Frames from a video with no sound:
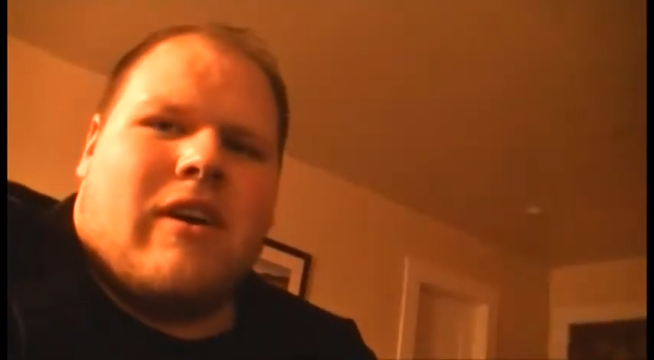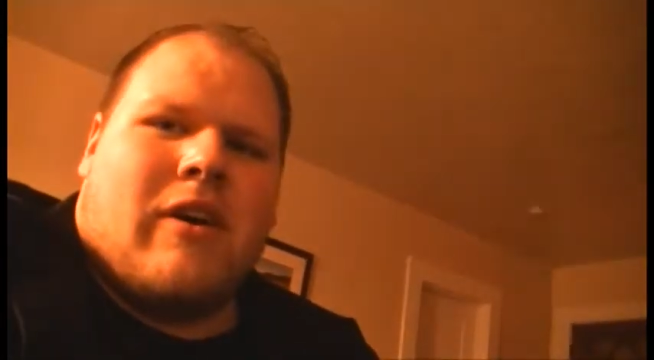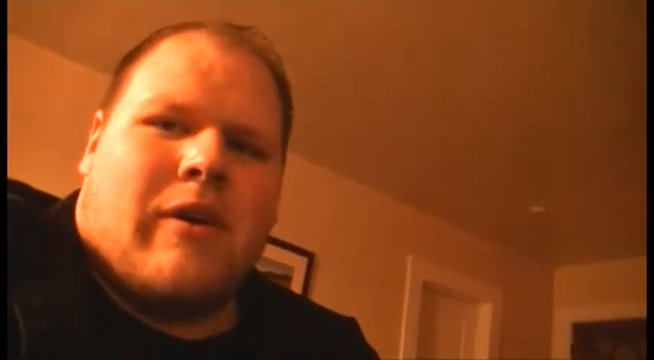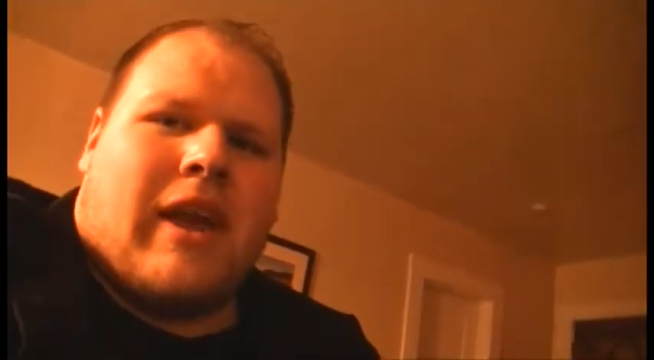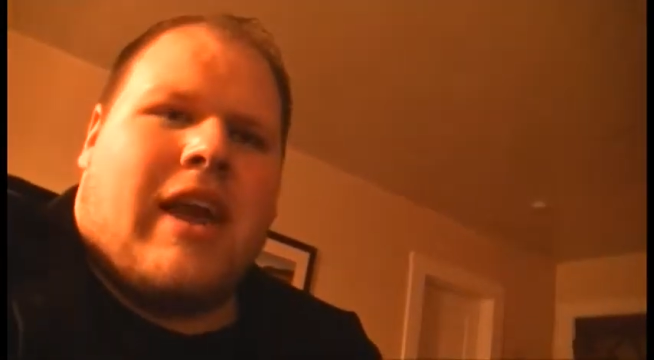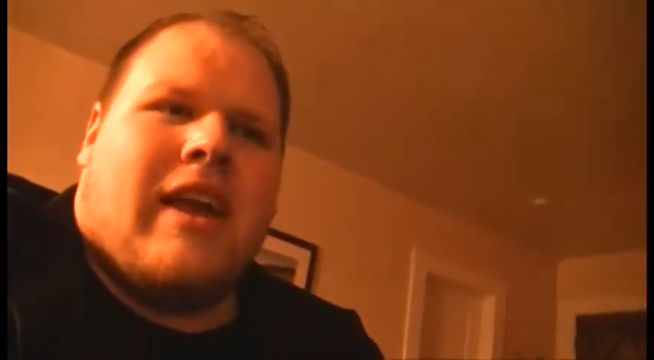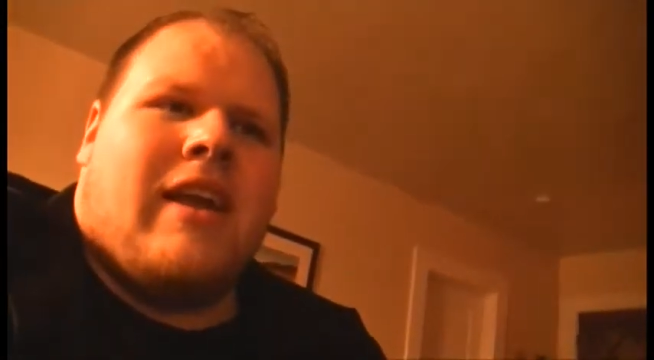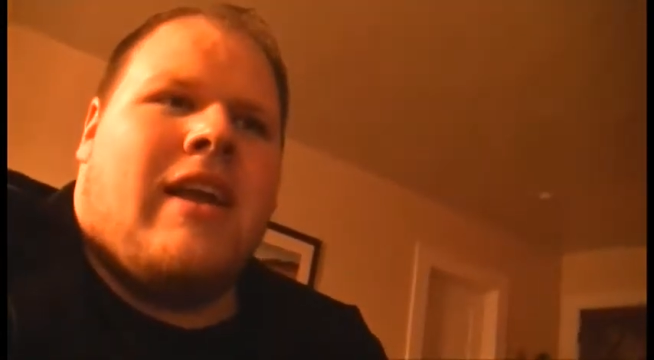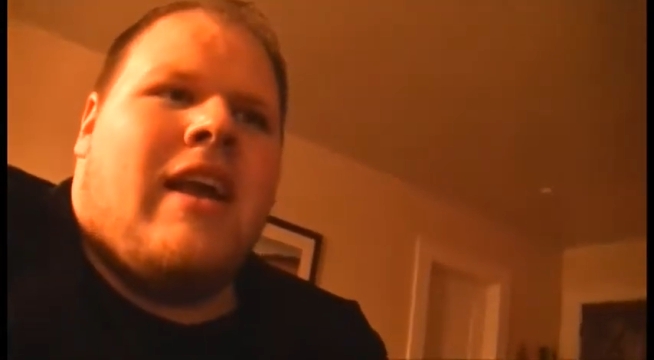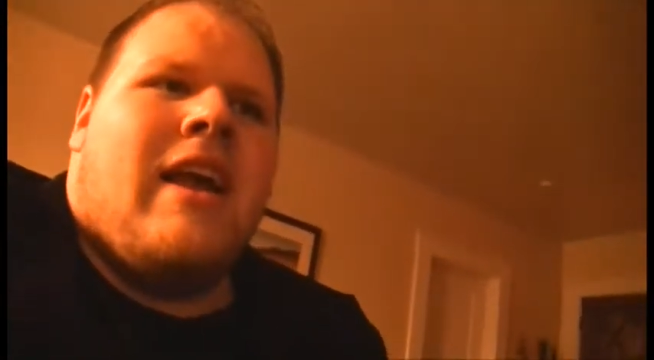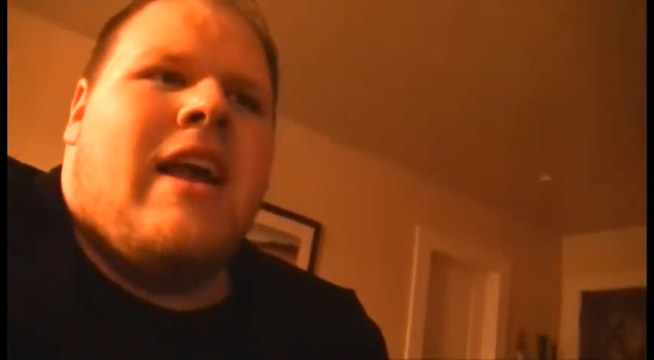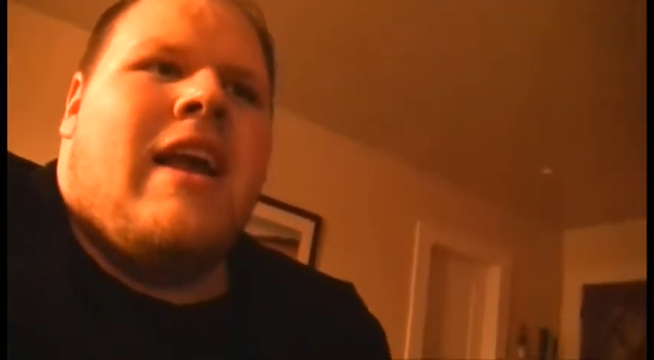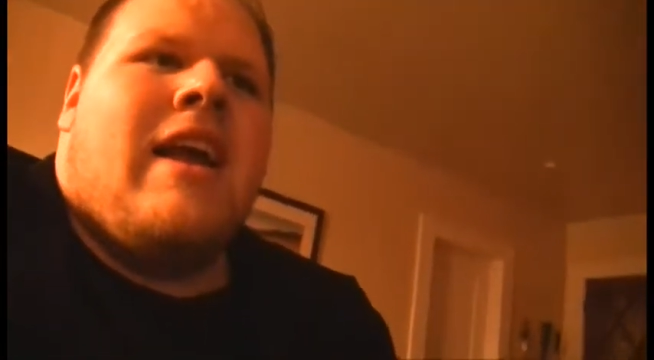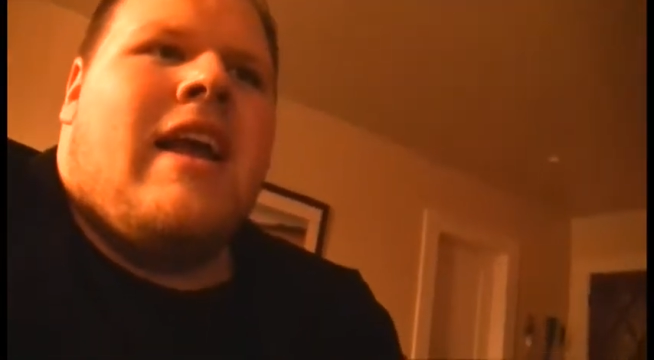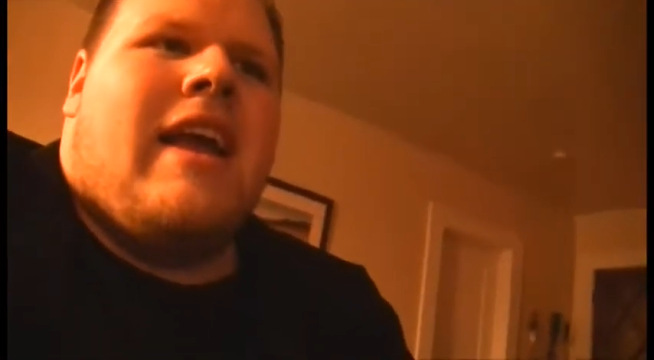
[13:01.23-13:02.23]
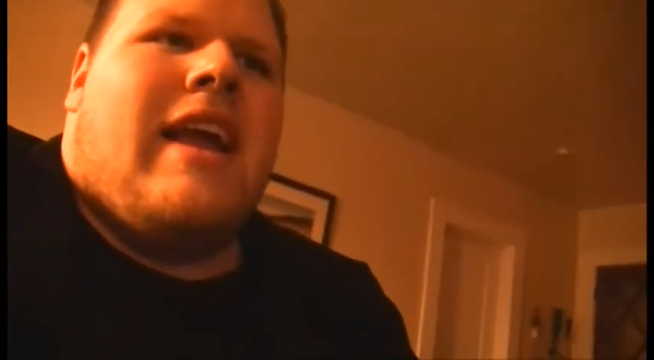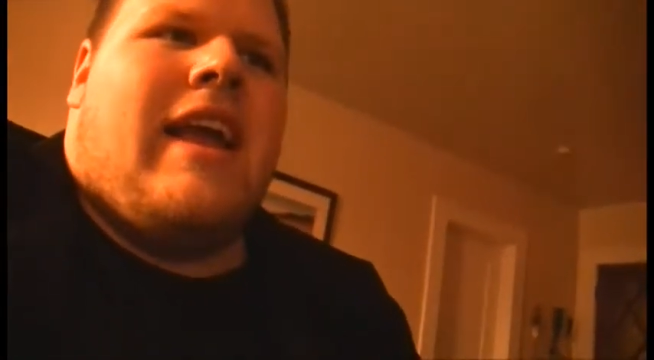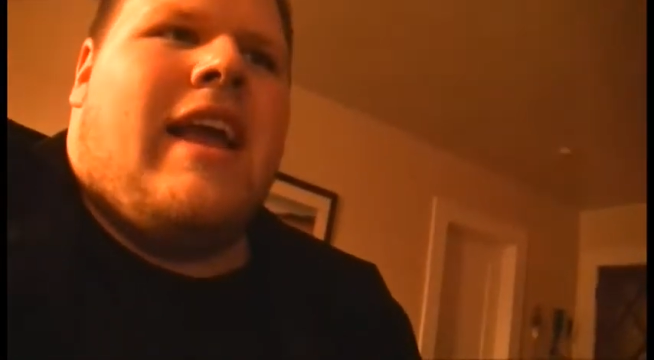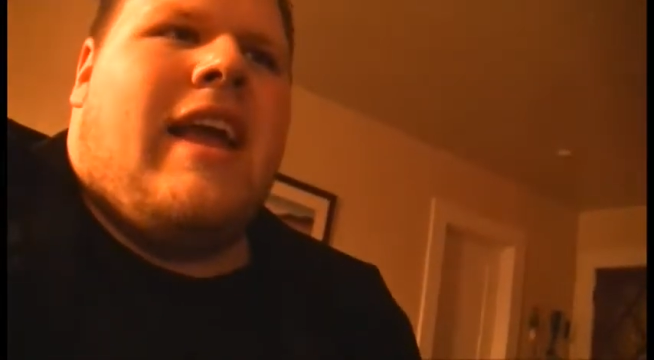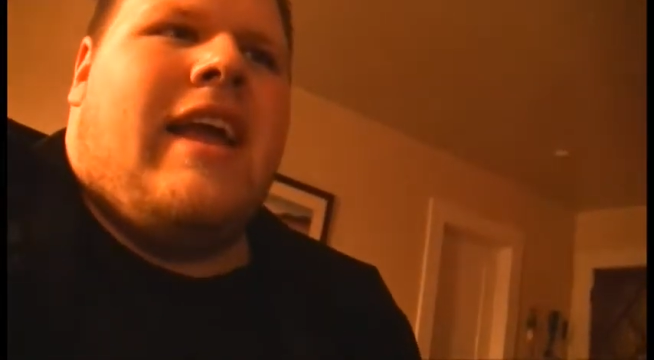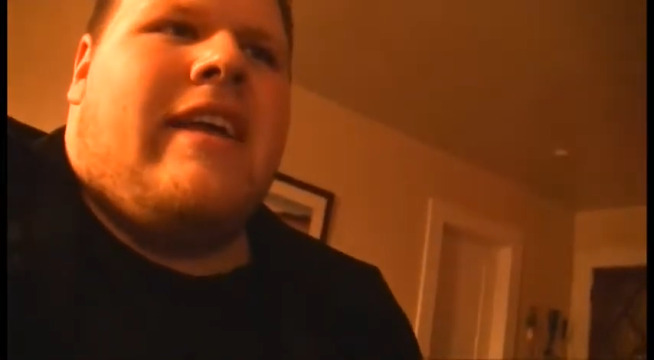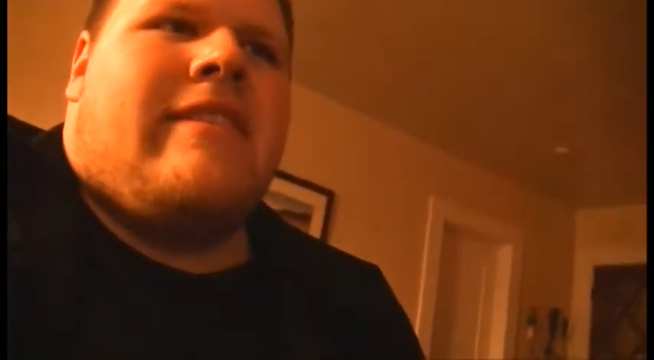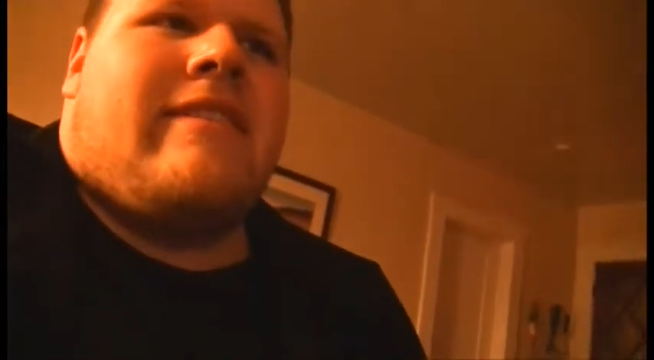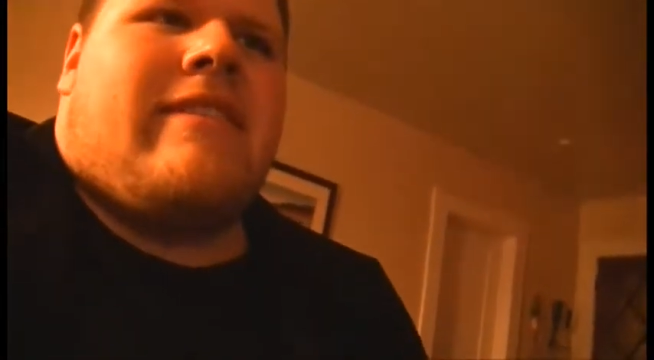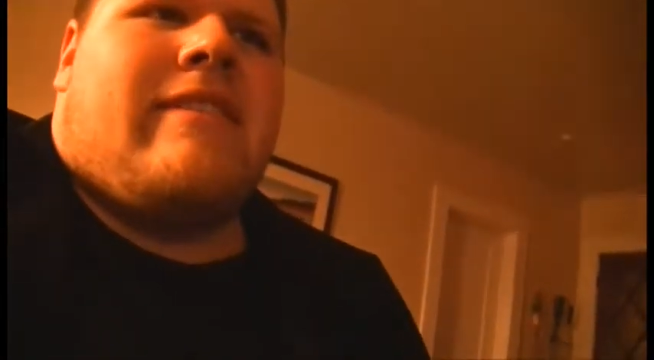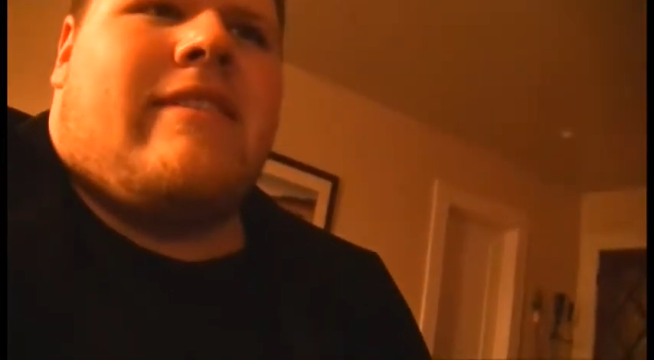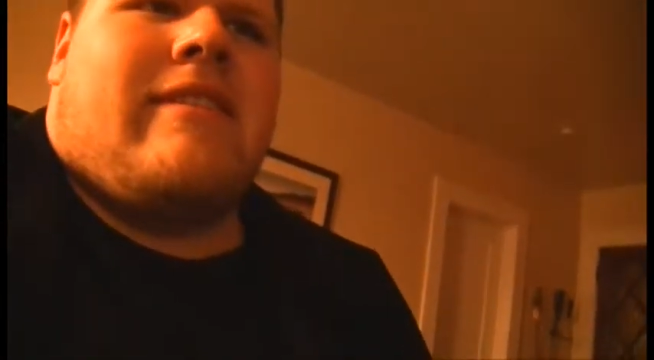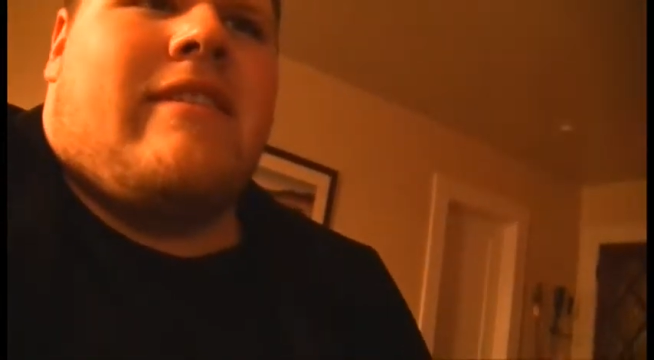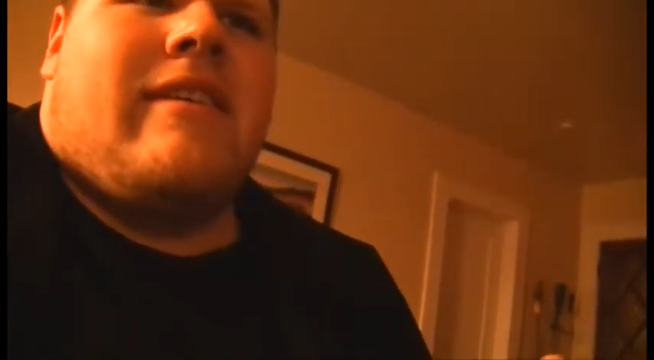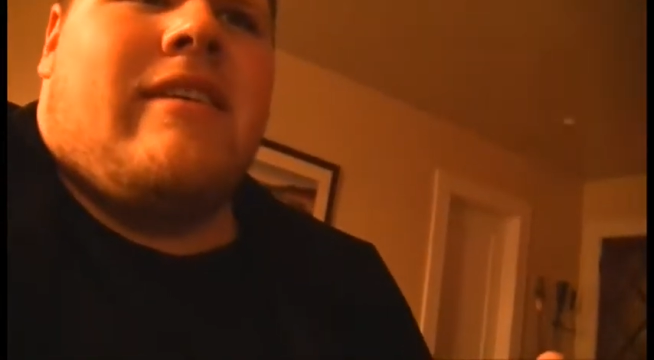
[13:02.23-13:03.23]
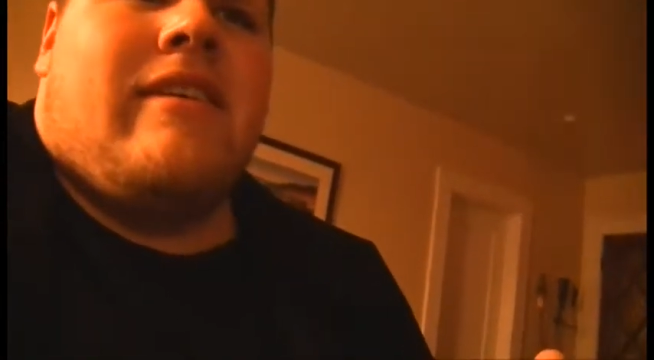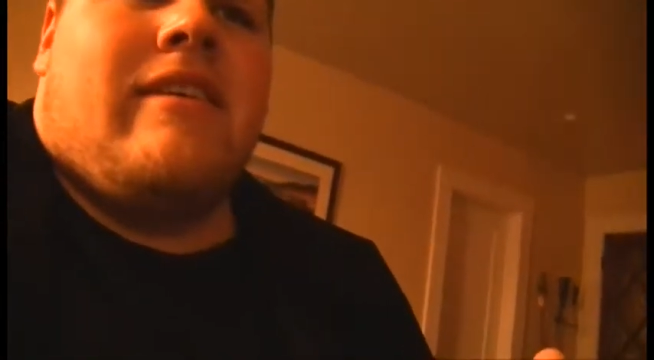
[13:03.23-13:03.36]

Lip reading: Okay? It's